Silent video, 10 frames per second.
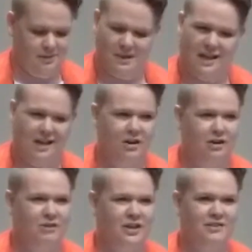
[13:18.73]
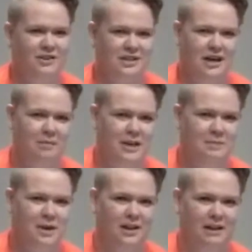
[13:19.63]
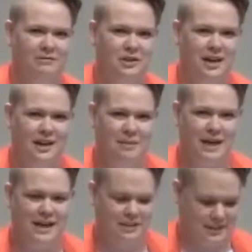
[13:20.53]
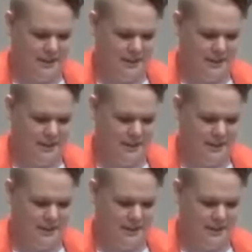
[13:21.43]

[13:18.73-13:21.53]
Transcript: I'm like, you know what, Villnave, there's a lot of baseball left. You got to get back out